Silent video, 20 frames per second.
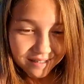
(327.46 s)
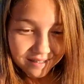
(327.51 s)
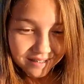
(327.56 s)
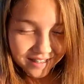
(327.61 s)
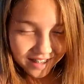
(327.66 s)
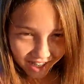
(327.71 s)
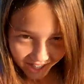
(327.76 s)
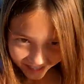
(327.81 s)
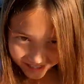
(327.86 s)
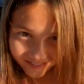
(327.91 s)

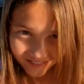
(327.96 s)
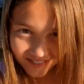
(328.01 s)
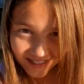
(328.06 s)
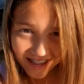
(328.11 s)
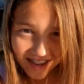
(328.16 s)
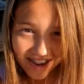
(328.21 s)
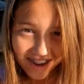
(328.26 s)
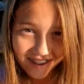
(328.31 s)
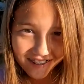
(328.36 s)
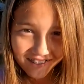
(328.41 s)
take me
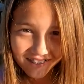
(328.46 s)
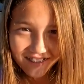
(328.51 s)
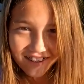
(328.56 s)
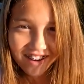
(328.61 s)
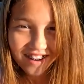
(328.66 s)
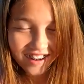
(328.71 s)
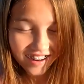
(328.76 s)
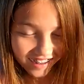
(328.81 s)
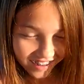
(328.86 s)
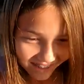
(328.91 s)
out
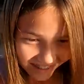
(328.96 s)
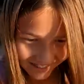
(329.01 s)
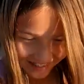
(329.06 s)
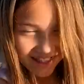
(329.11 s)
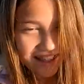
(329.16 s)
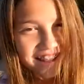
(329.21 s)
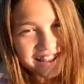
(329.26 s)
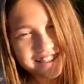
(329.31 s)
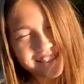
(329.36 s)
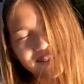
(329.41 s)

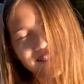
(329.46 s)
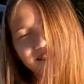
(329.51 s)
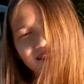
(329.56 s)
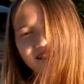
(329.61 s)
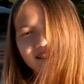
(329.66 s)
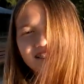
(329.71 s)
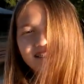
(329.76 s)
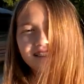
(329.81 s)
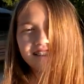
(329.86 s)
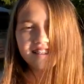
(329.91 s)
again
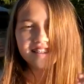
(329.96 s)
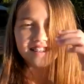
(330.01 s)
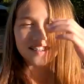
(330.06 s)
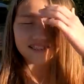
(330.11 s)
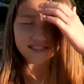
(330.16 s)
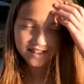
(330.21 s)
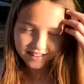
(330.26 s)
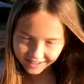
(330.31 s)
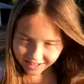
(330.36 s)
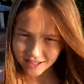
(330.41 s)

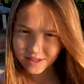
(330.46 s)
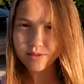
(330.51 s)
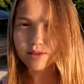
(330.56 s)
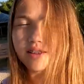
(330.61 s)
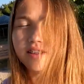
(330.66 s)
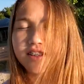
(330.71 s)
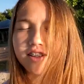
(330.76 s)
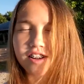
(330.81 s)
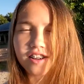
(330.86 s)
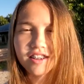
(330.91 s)
to catch my
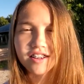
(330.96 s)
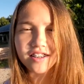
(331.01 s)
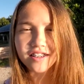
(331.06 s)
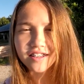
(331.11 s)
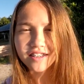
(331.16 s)
shark.